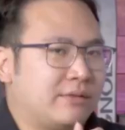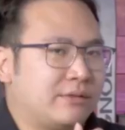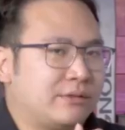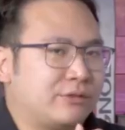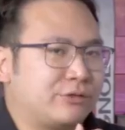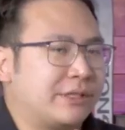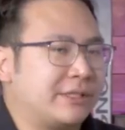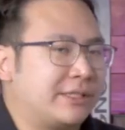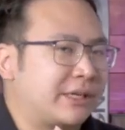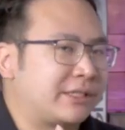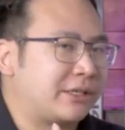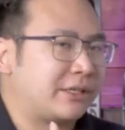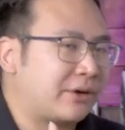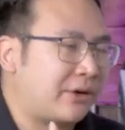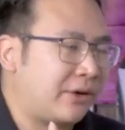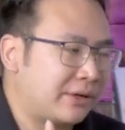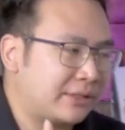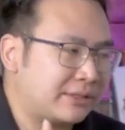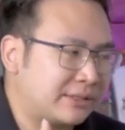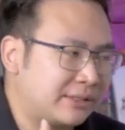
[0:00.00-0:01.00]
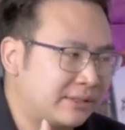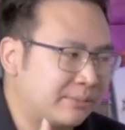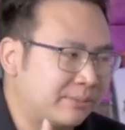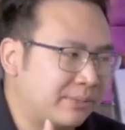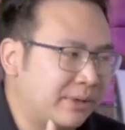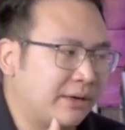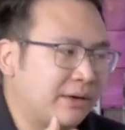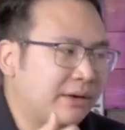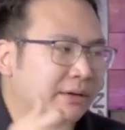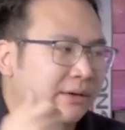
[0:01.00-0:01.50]
transaction costs
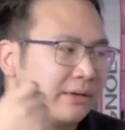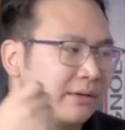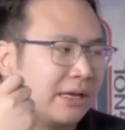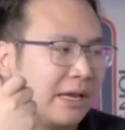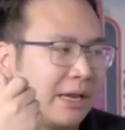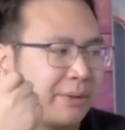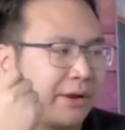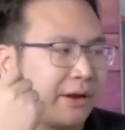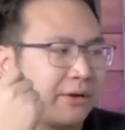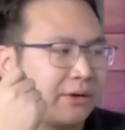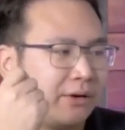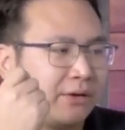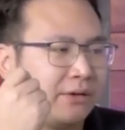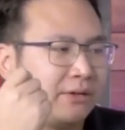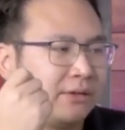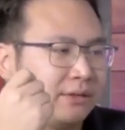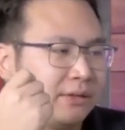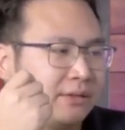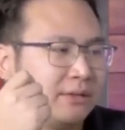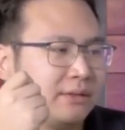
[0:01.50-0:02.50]
per API call.